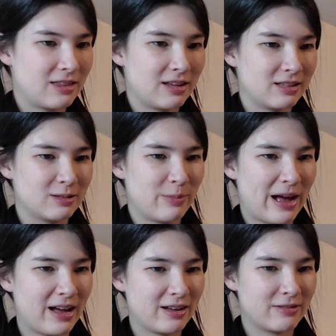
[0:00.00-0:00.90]
think it's
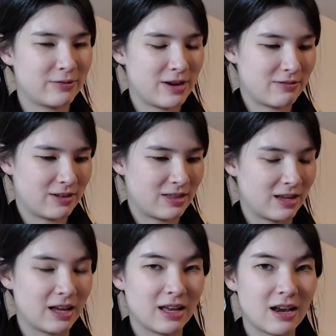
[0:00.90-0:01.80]
bad for
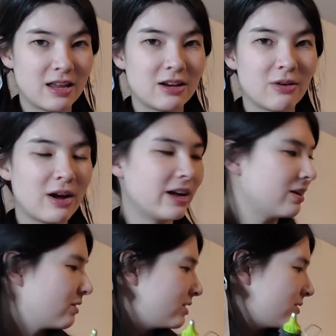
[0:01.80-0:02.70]
everything, and you know, I
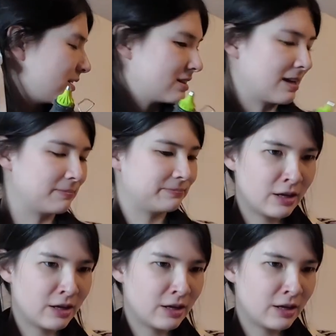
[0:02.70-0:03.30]
agree to an extent.